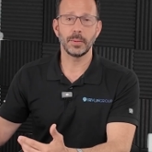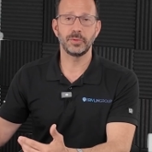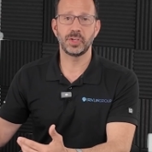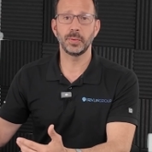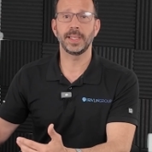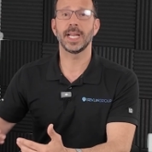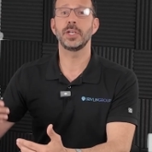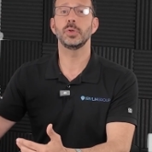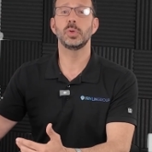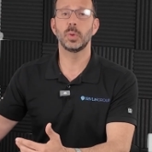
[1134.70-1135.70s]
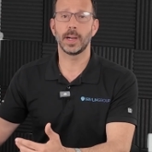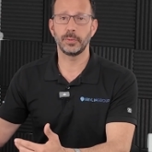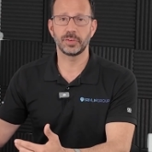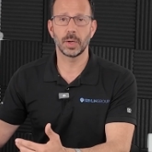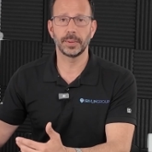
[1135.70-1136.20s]
I was doing. I knew who I
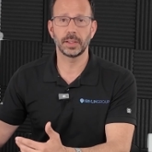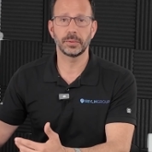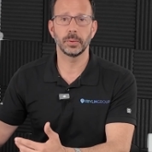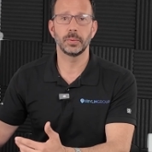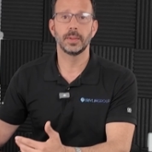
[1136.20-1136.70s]
was going through.